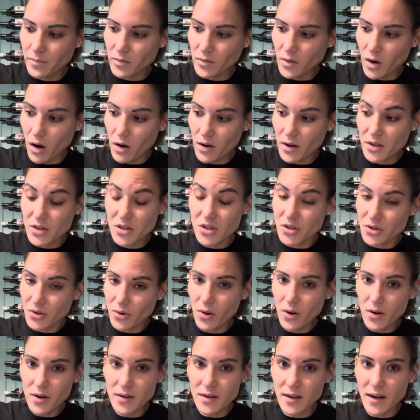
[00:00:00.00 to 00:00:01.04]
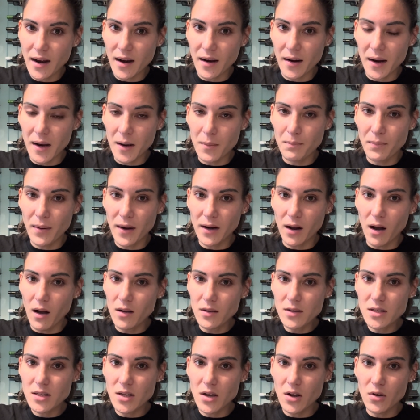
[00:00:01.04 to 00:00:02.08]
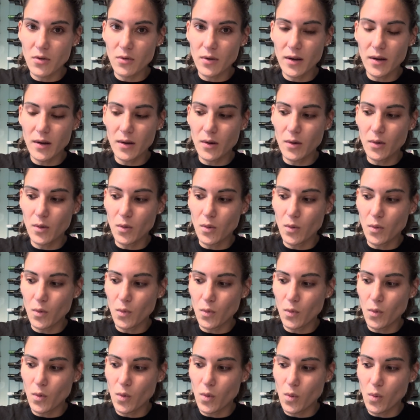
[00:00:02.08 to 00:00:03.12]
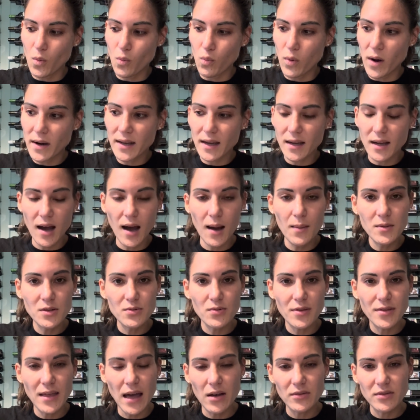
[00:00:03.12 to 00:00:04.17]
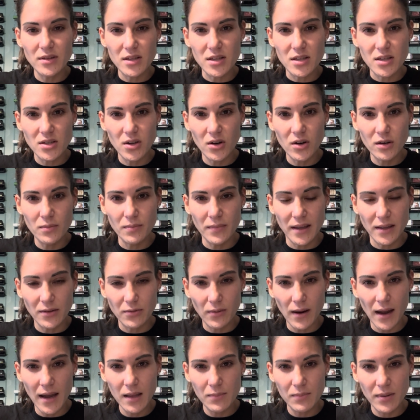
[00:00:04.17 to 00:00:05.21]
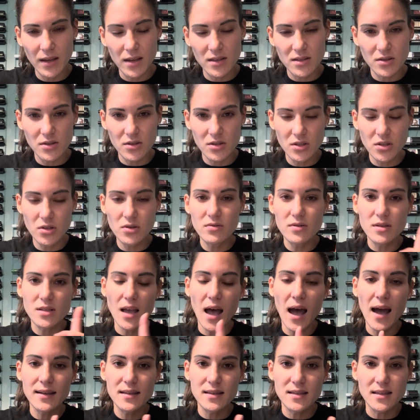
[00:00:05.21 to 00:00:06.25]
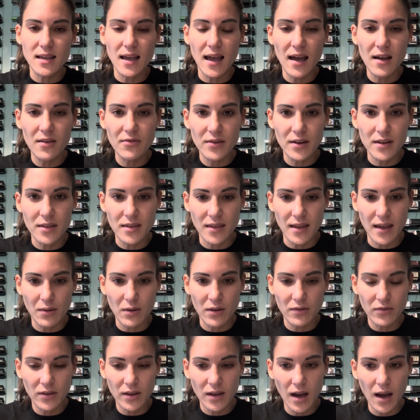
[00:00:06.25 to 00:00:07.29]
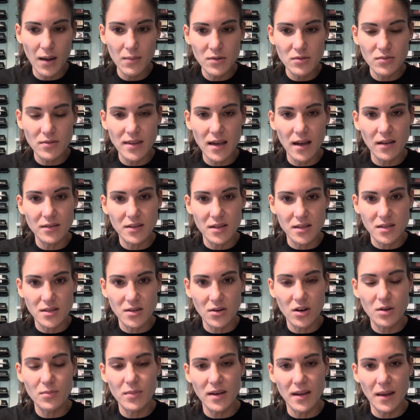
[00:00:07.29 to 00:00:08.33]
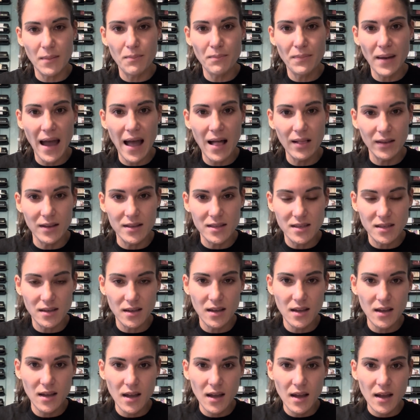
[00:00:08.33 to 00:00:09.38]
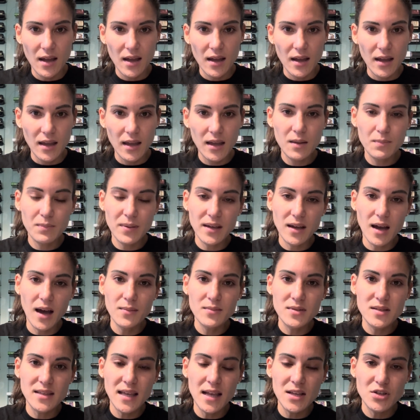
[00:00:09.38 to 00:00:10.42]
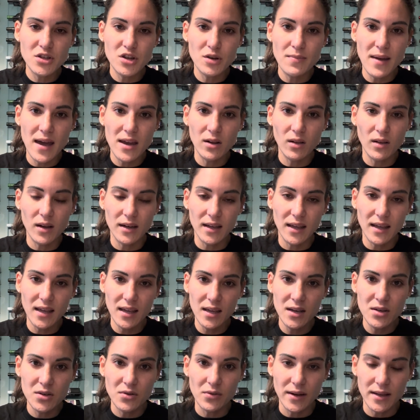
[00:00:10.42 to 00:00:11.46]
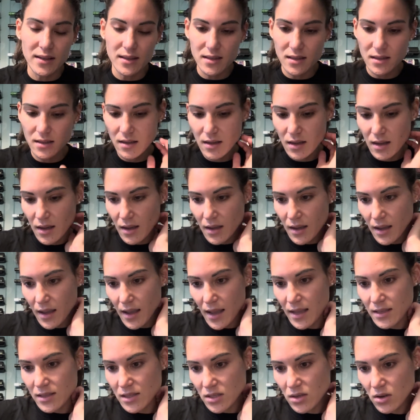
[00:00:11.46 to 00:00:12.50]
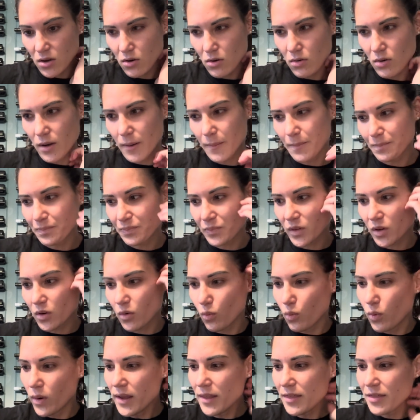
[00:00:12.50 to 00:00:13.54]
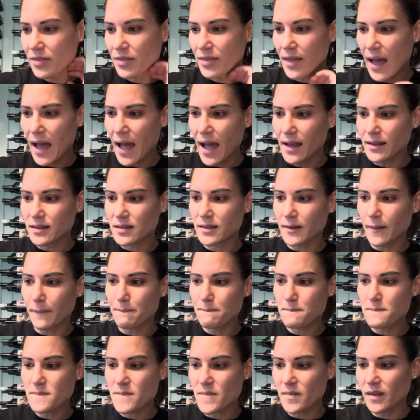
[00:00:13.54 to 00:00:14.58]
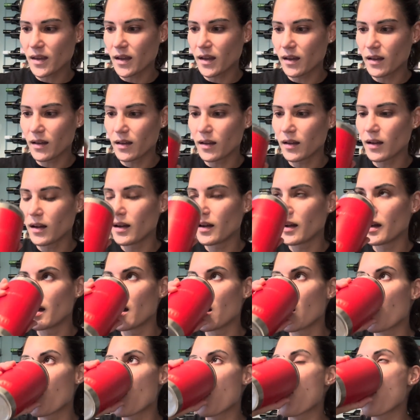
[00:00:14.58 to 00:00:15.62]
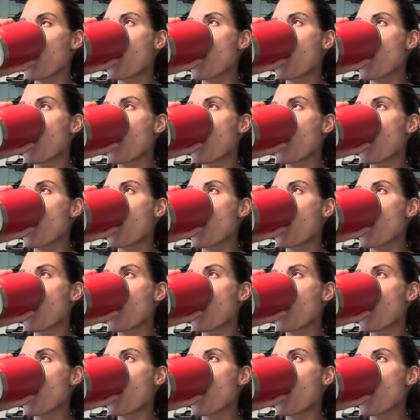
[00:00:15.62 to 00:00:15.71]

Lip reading: are extraordinary, but also when it comes without discernment, right? Because there's two sides to everything. If it comes without discernment and balance, it becomes detrimental and a hindrance. And so with that, the